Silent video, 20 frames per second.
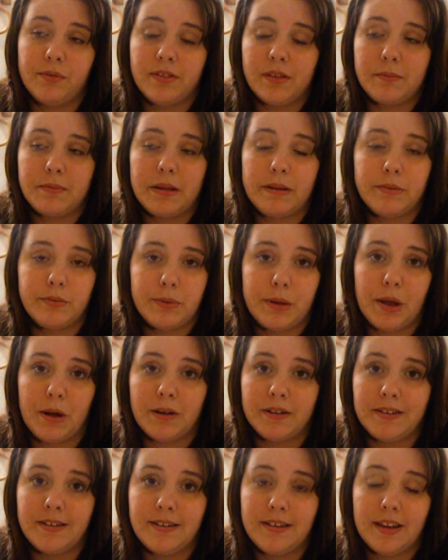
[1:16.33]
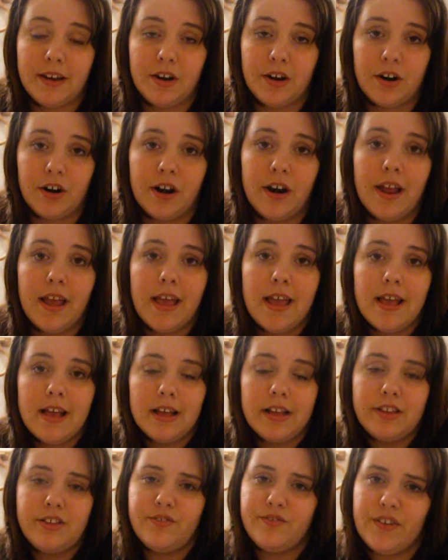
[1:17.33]
sometimes we go out to dinner.
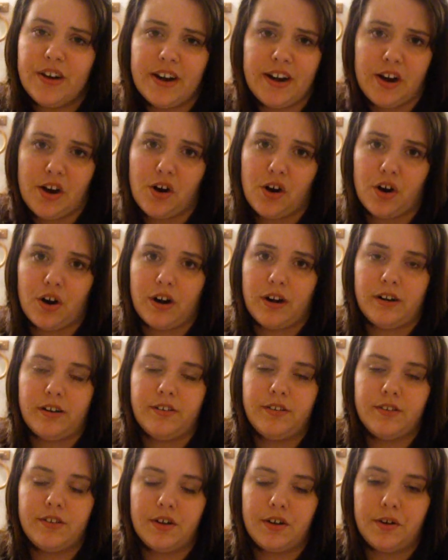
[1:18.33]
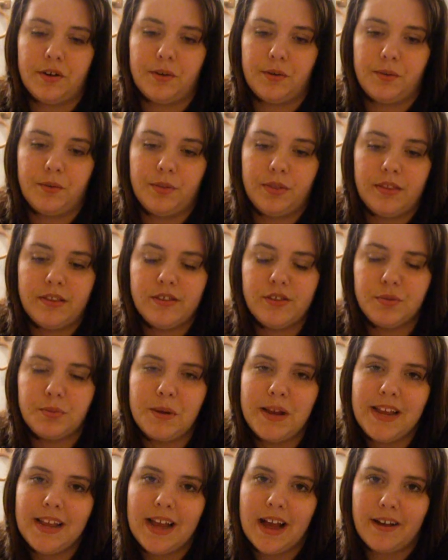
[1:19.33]
It's very hard. So this
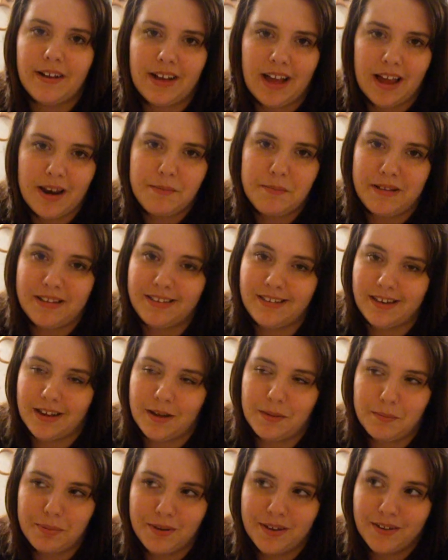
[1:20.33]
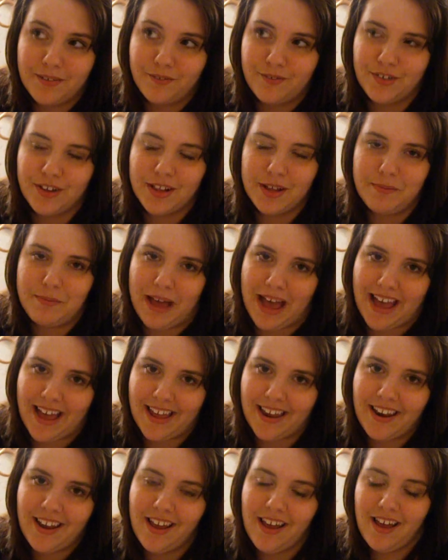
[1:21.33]
week I kind of messed up really
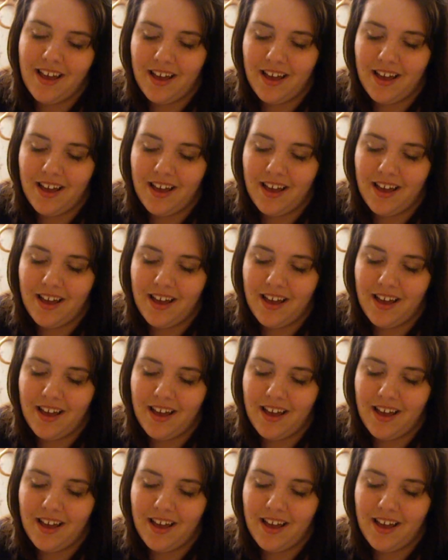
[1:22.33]
bad.